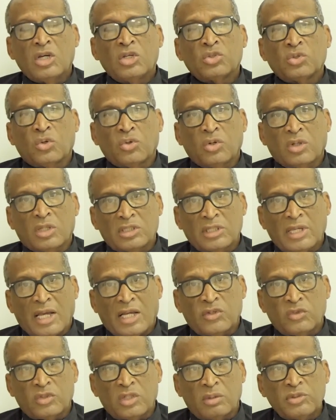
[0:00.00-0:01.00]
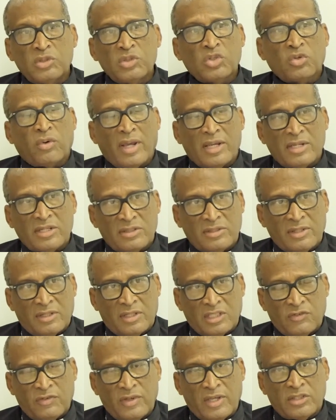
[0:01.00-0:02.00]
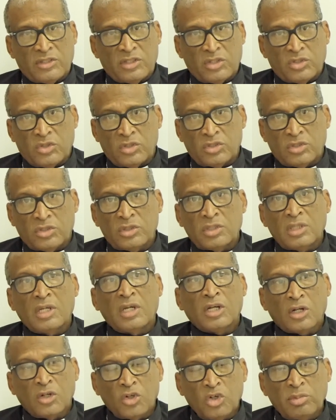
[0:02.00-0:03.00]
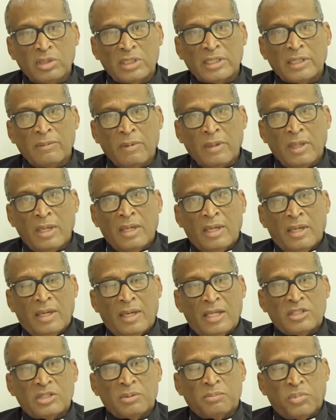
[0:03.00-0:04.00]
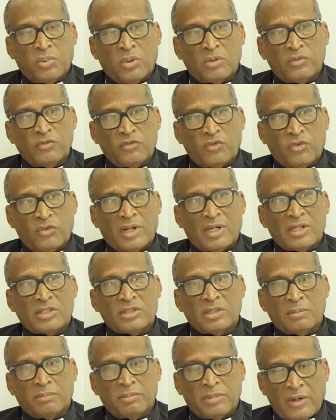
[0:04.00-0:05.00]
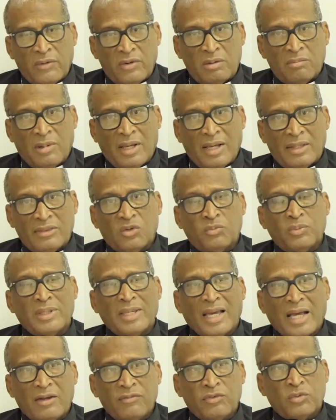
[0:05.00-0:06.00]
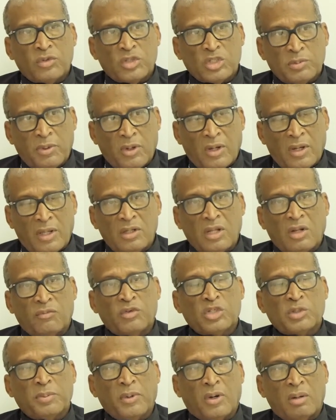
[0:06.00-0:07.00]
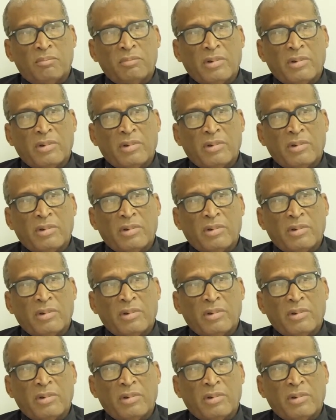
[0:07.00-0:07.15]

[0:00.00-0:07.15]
so-called sexual abuse crisis that has faced the church globally. It's important for us to bear in mind that we have to respond, and respond